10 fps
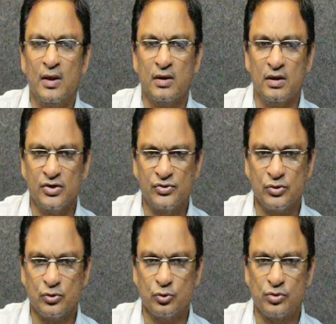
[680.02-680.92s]
list
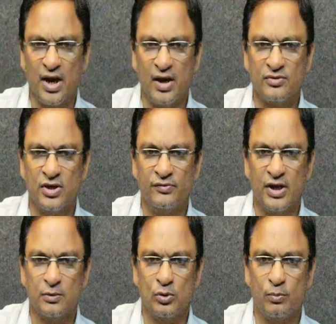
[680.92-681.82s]
to track the
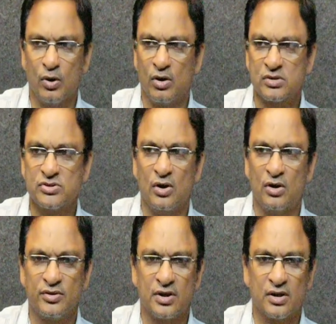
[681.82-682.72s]
available blocks or
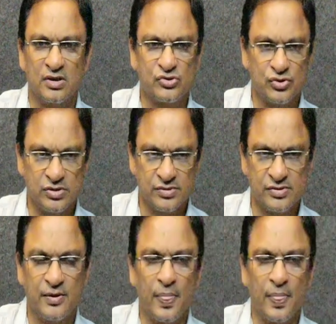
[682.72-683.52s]
the clusters.